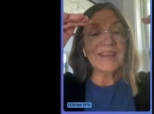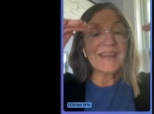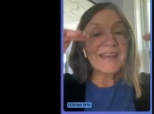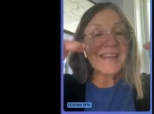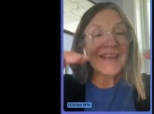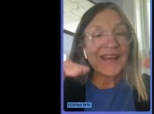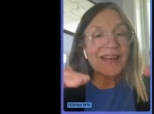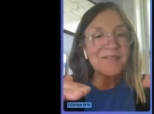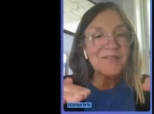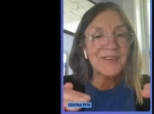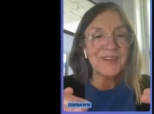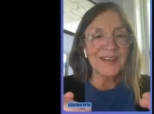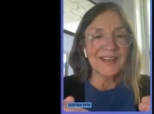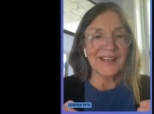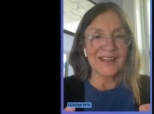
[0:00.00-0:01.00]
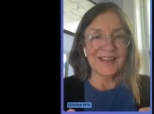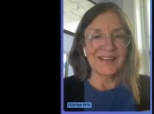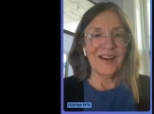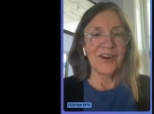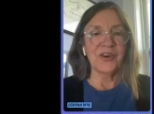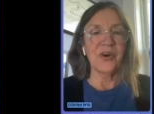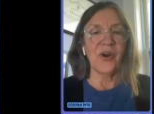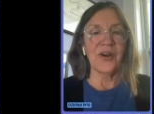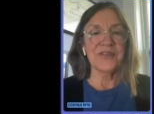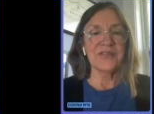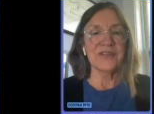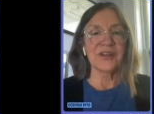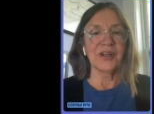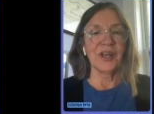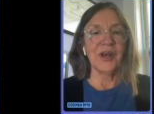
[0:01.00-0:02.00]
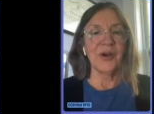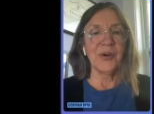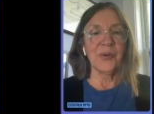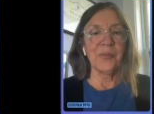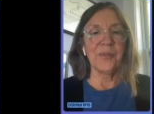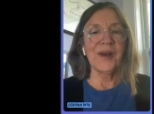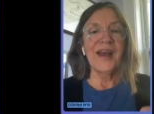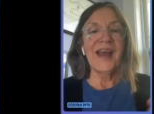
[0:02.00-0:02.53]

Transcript: evenly across the globe